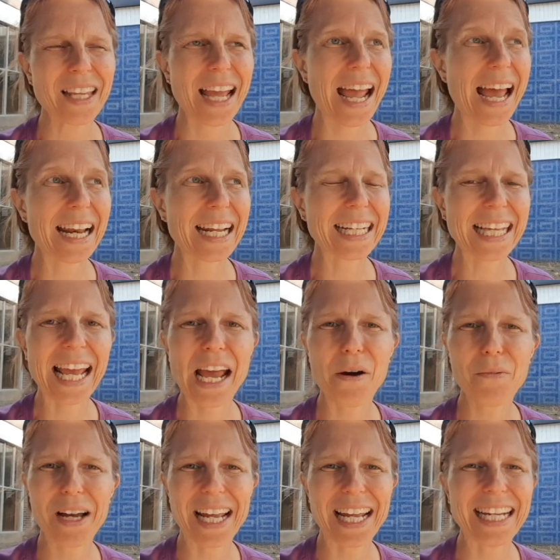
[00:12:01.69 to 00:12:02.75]
And I
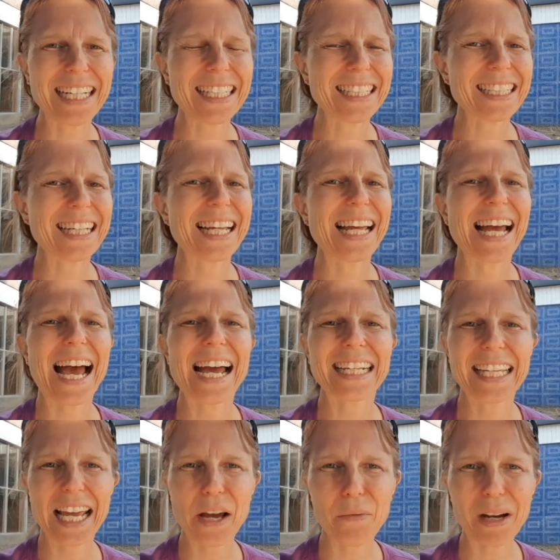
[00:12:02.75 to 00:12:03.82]
can't wait. I
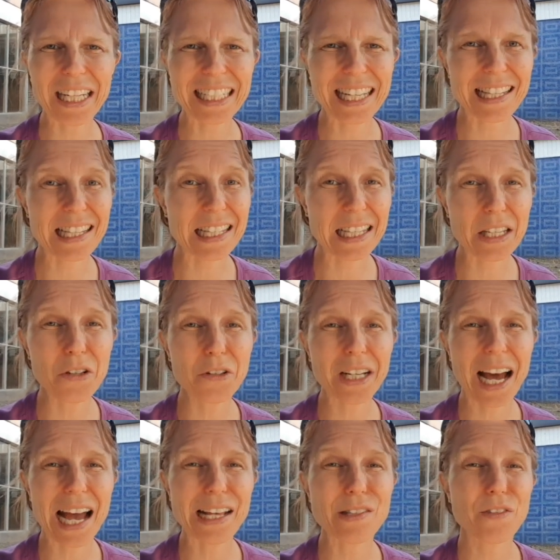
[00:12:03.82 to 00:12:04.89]
can't wait to see you
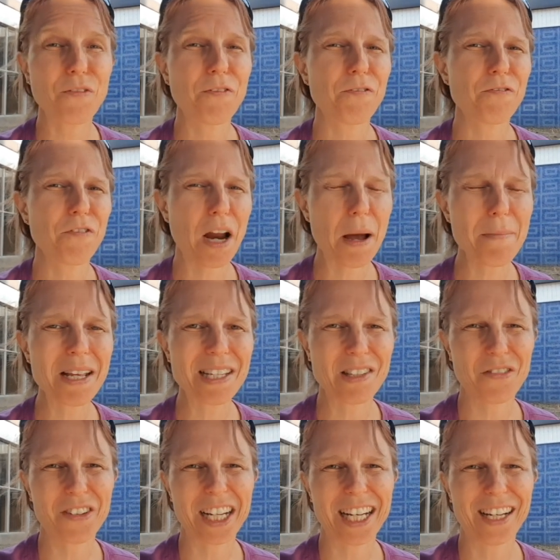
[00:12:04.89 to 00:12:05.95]
guys from
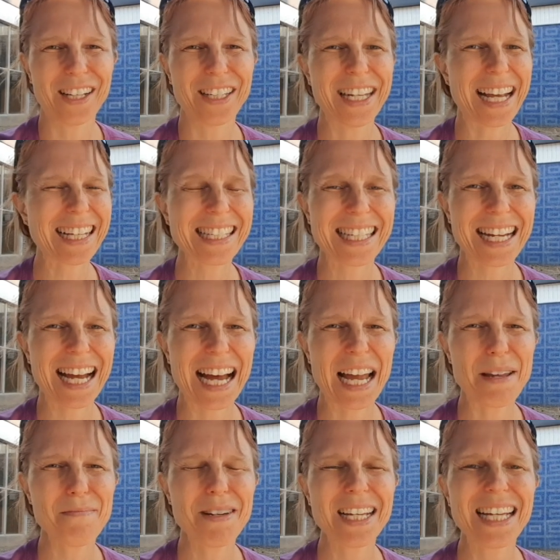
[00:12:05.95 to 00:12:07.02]
Israel next
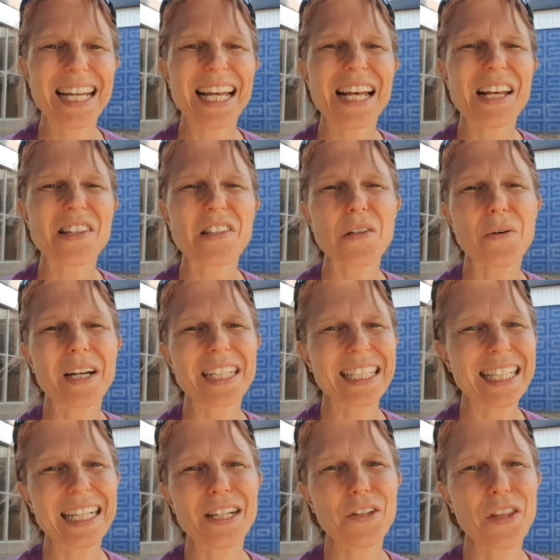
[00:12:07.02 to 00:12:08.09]
time. So
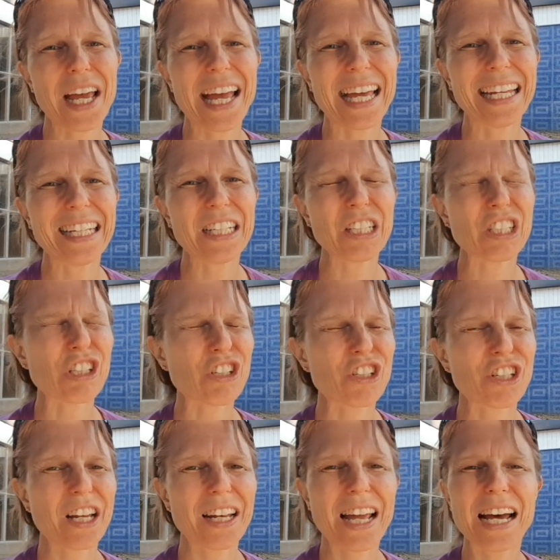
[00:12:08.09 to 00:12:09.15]
until then,
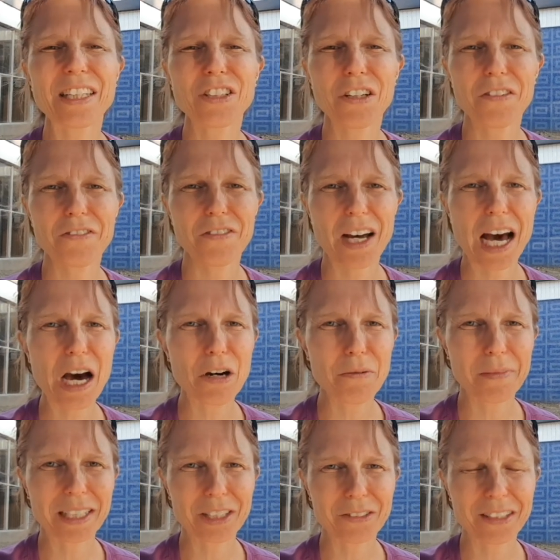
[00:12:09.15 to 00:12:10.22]
Shana Tova
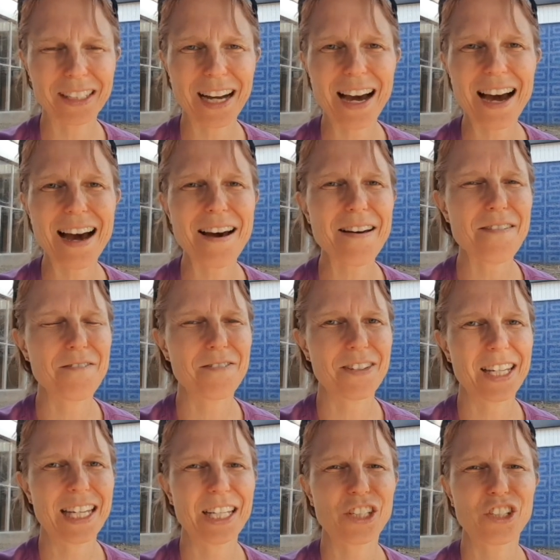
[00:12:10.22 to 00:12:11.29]
Umetuka
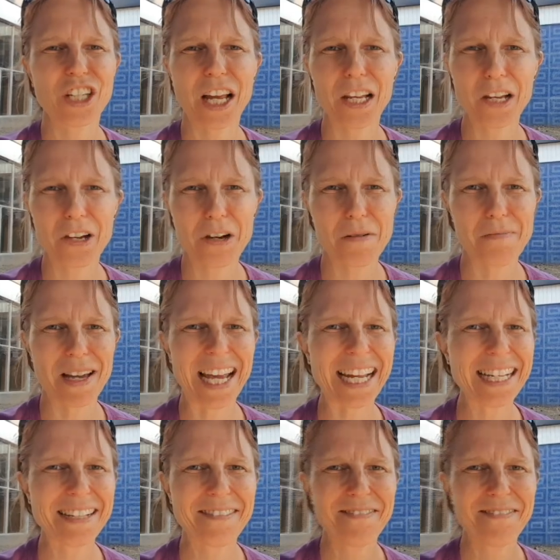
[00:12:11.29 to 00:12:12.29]
V'Shalom, eh?